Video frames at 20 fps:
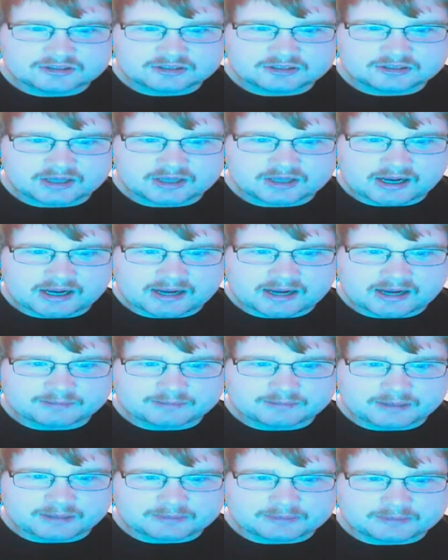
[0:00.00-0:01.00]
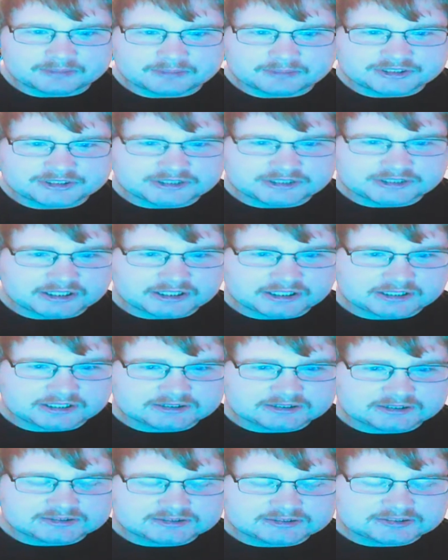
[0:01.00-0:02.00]
um, I'm I'm just uh
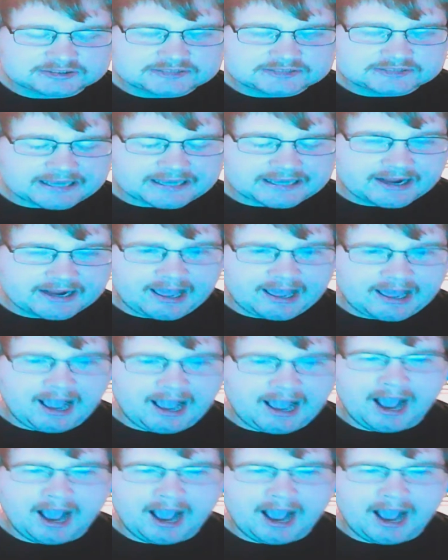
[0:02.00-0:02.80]
just saying that.